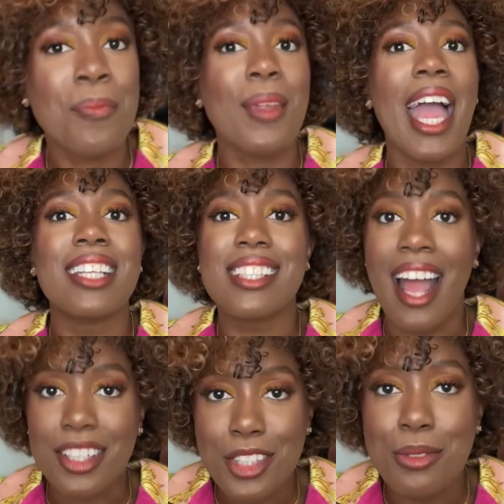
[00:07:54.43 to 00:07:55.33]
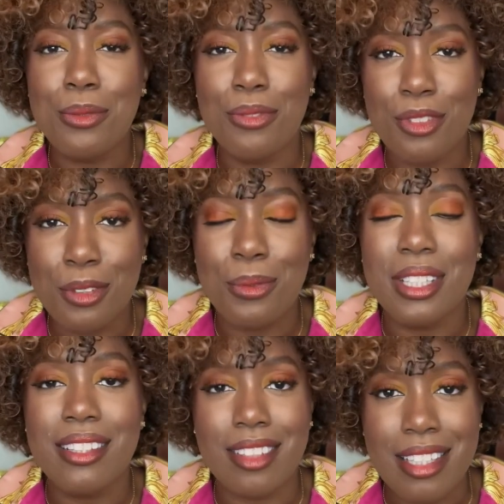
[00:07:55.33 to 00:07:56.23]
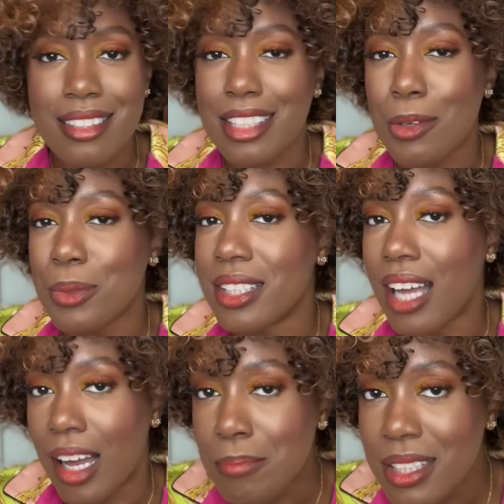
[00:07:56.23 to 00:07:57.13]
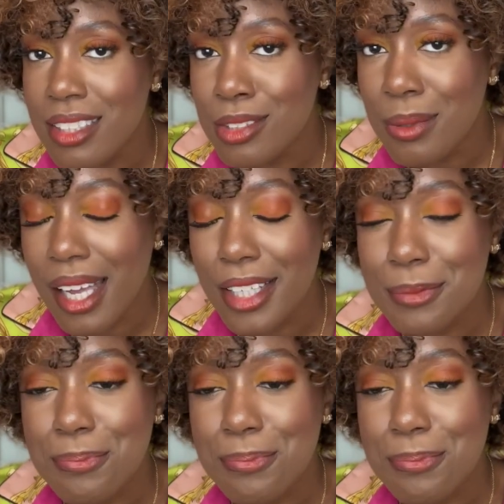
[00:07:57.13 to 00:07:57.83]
As an actor, you would think that I would not be this way,